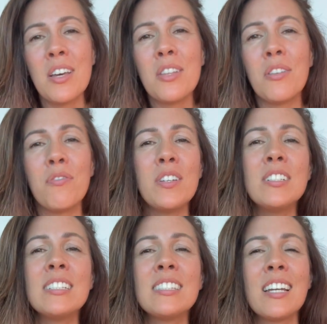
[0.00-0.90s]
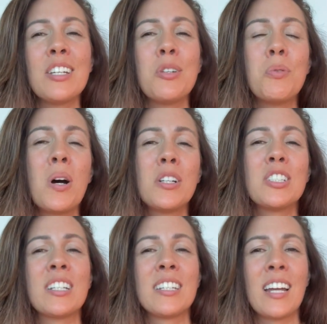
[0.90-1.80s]
the feelings that you want
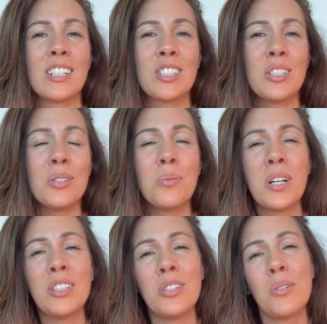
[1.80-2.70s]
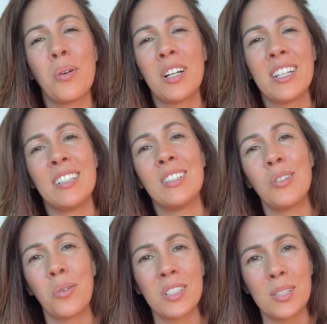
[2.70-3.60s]
to connect to when you are in
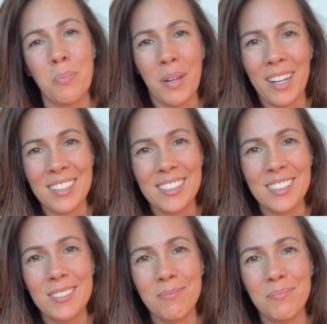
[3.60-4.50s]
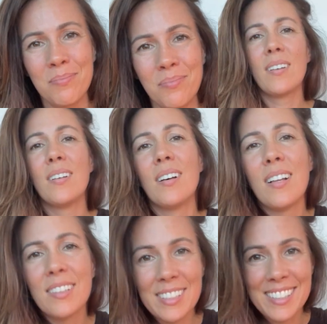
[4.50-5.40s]
your space.
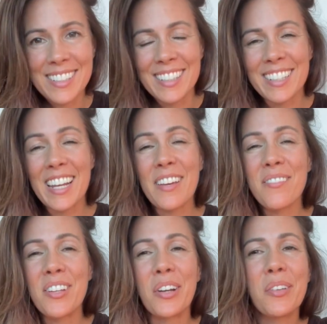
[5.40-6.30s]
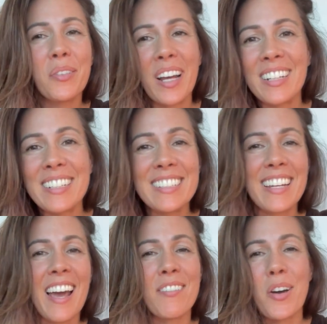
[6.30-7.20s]
Listen, if you're ready to
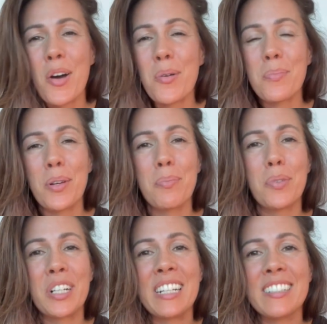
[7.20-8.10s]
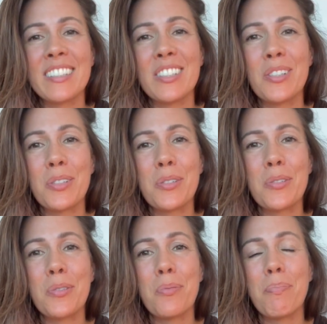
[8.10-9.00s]
have a home that brings
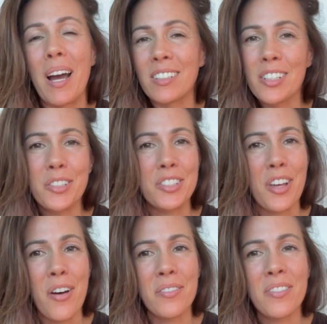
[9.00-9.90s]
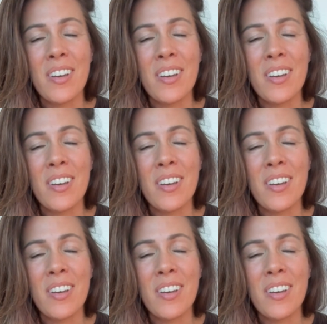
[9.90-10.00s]
you back to yourself,